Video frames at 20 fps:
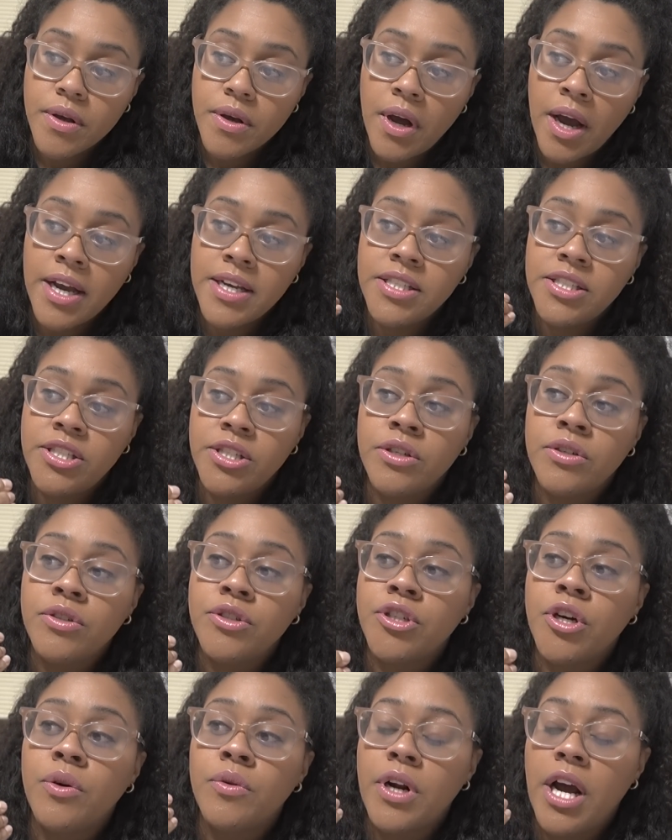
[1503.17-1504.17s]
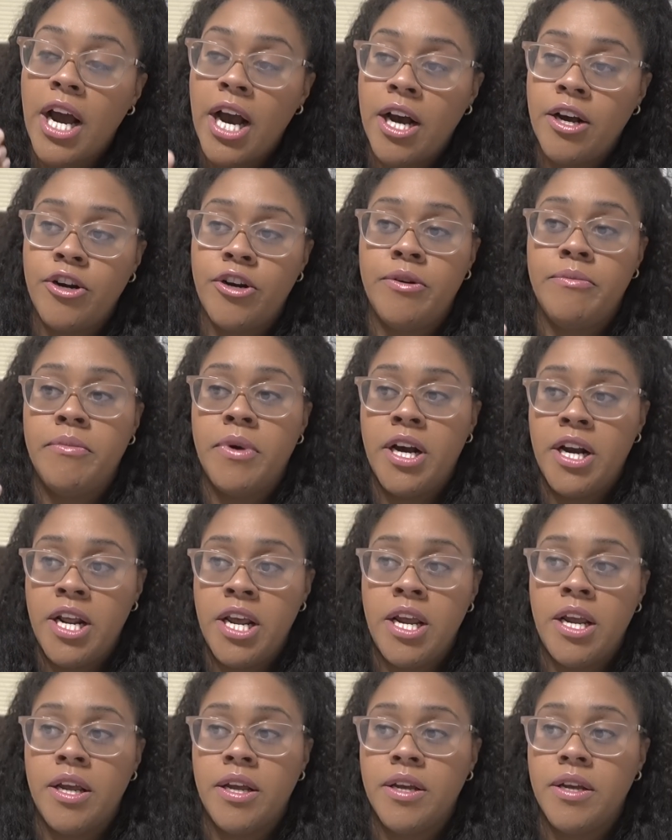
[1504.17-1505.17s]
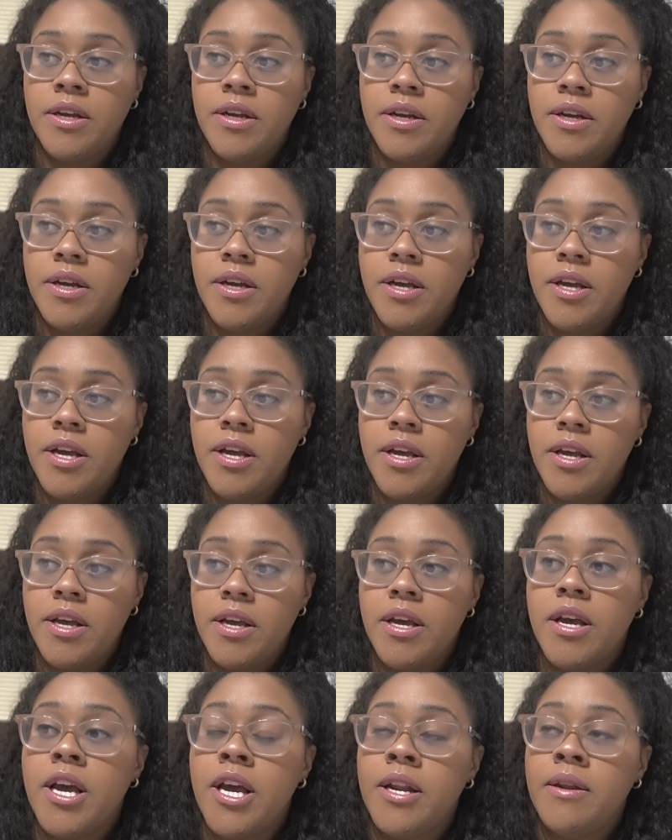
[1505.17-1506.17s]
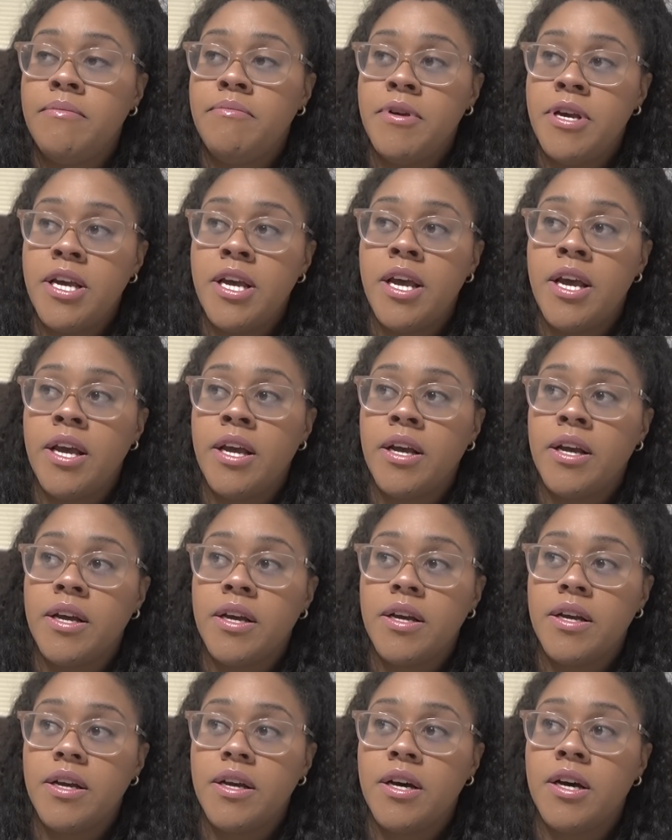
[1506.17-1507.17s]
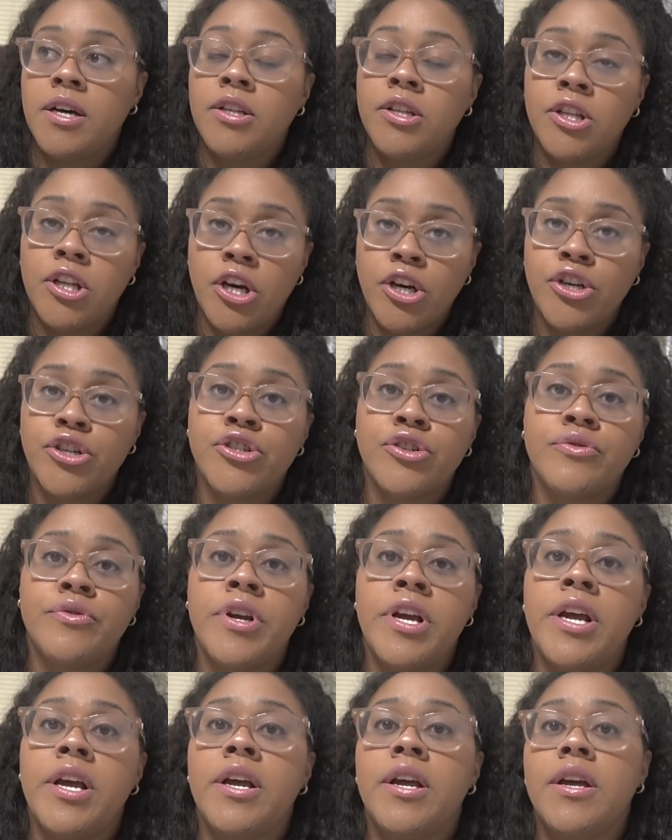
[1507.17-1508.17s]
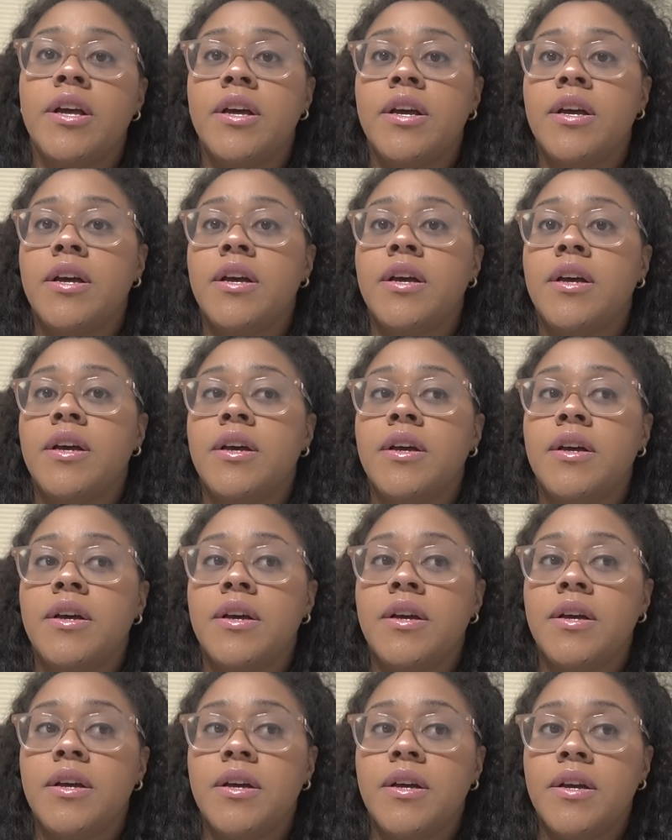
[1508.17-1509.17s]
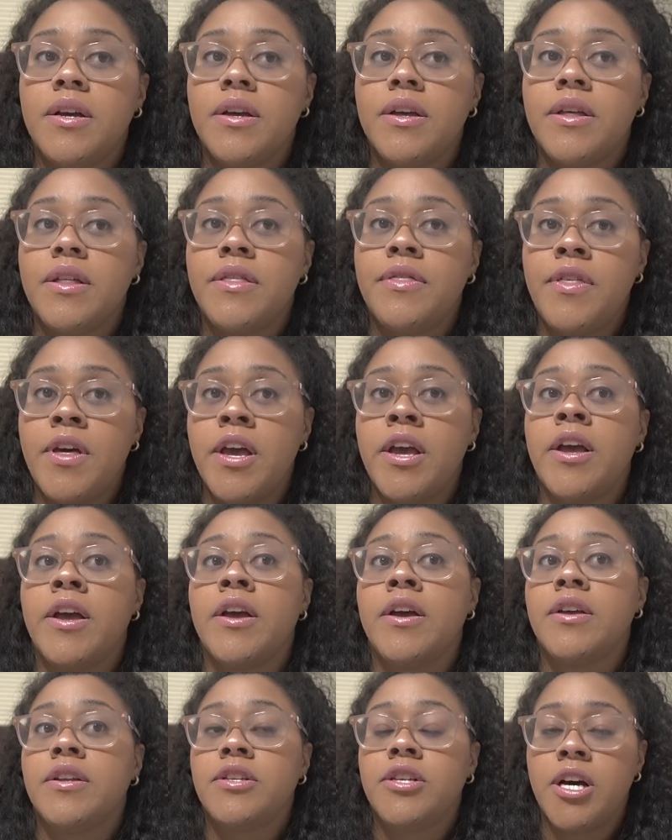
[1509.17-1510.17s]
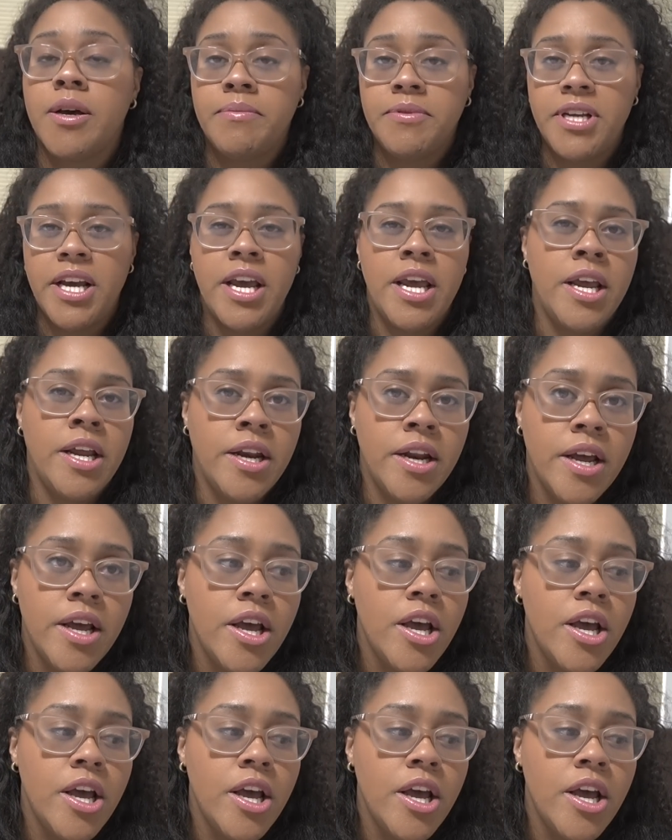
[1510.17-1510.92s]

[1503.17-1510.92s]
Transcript: honor money in being a luxury thing to obtain.